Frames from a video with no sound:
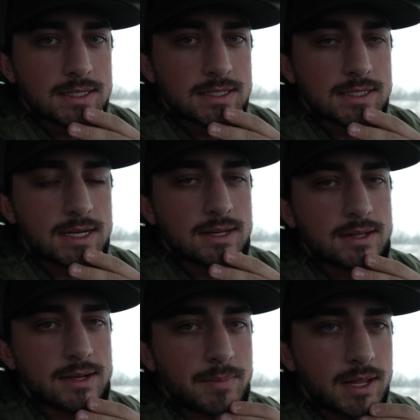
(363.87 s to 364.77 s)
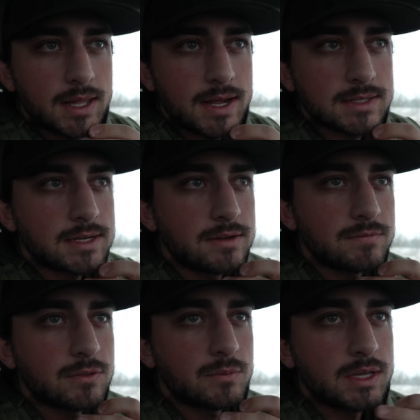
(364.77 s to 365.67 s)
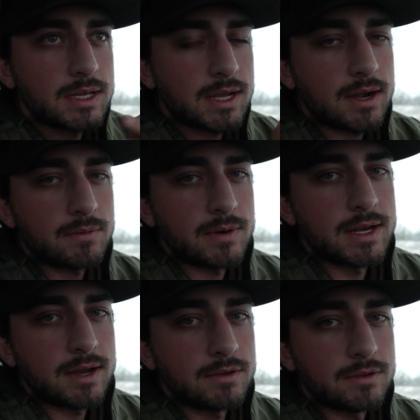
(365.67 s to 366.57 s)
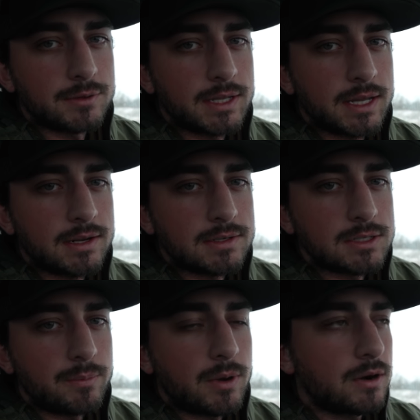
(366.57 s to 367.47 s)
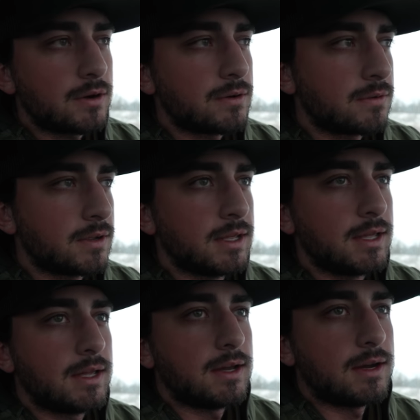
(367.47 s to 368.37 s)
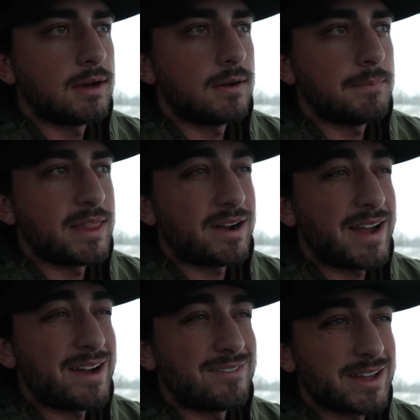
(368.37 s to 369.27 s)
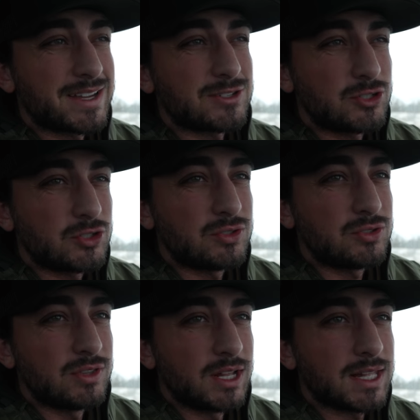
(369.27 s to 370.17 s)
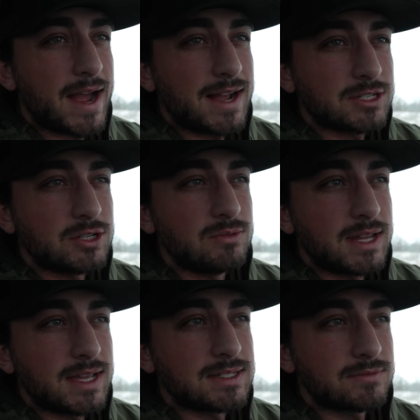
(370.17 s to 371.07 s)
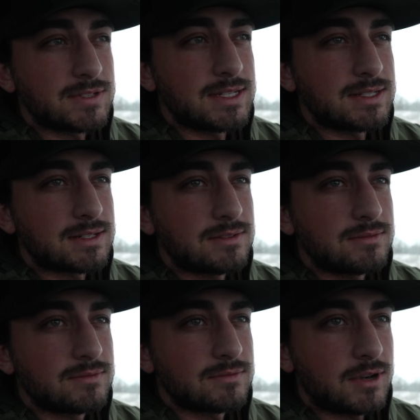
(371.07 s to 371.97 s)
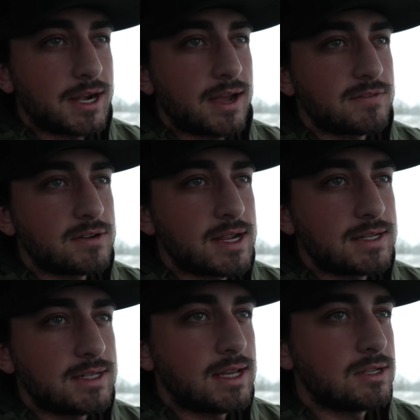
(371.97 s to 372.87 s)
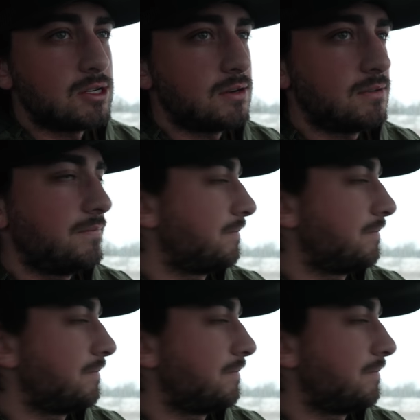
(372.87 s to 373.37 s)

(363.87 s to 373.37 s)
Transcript: This is kind of like my last hunt for the week. I got to run down to Atlanta tomorrow, um, and then I'll have like the last two days of season right after ATA show.